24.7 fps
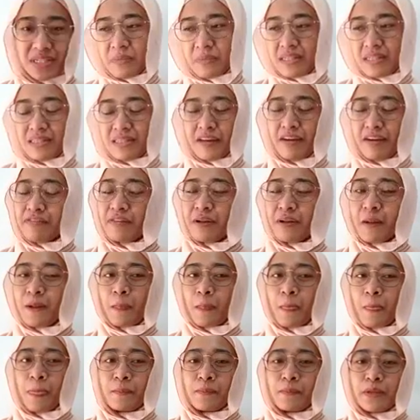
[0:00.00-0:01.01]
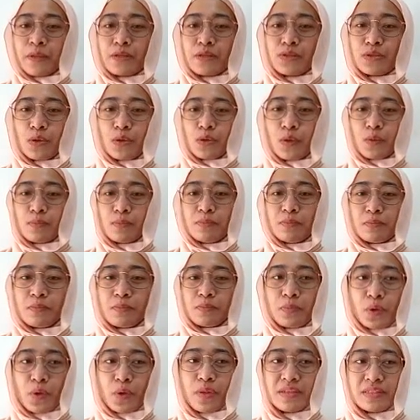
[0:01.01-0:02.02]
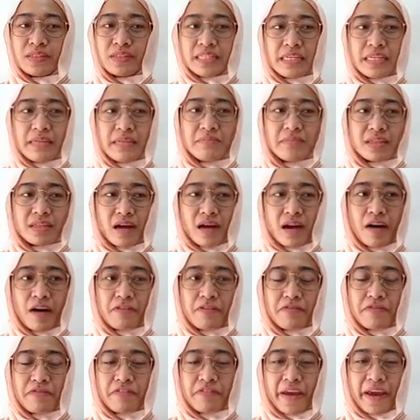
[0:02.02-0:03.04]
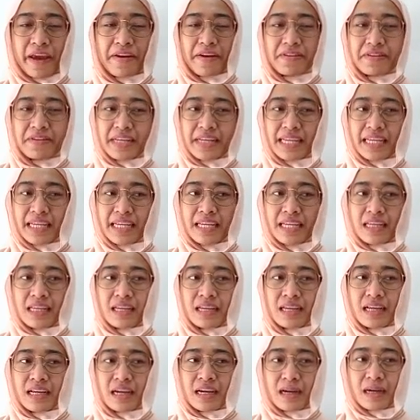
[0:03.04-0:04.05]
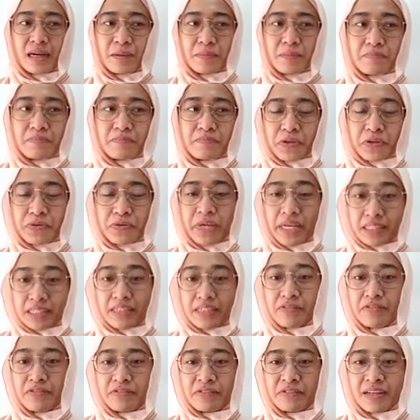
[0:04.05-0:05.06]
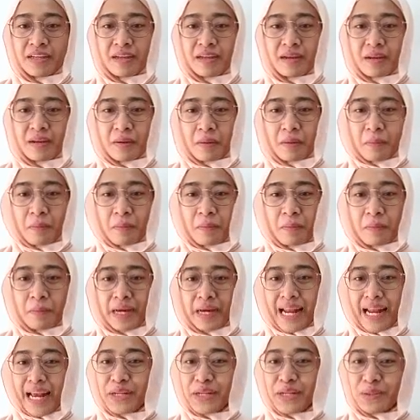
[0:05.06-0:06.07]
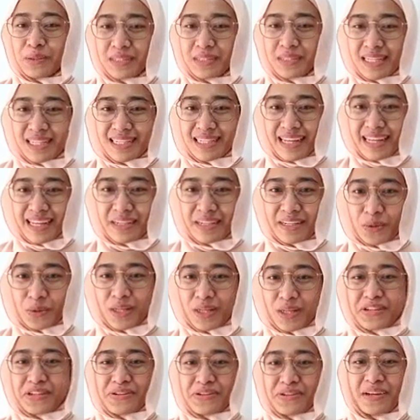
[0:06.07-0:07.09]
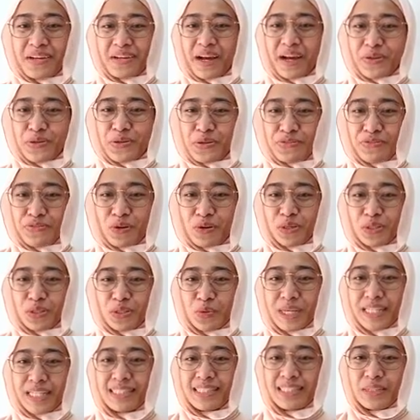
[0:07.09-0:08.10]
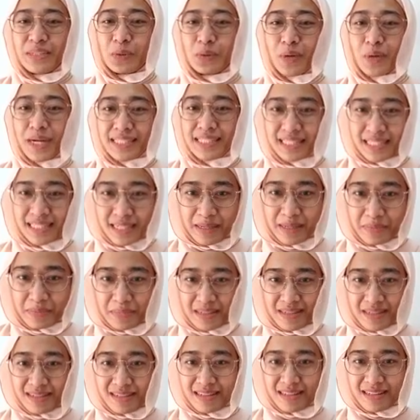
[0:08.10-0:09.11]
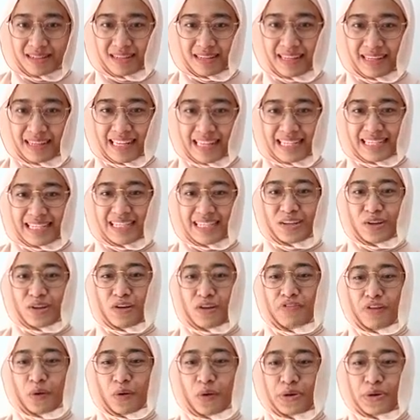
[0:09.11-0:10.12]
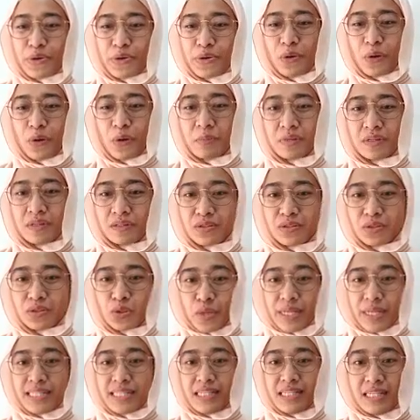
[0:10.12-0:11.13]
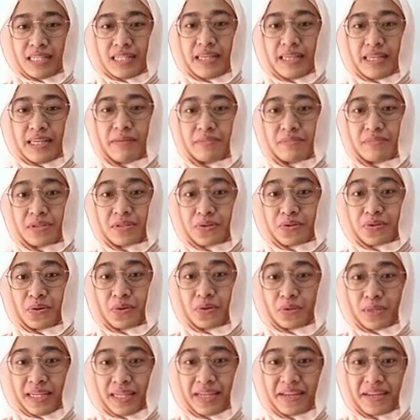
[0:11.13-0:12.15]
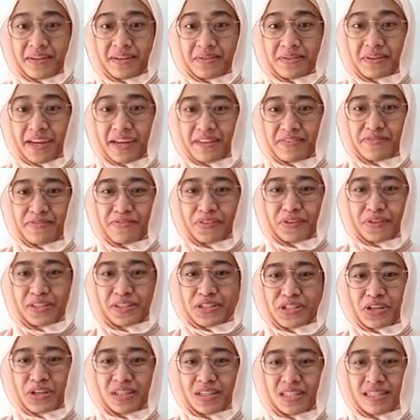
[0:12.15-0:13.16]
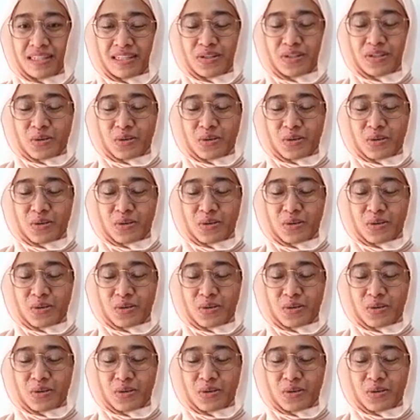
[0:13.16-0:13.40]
and stuff. So both teams are very creative. But I noticed in Kuala Terengganu, you've got 21 teams instead of our normal 20 teams only, right, for the shortlisted.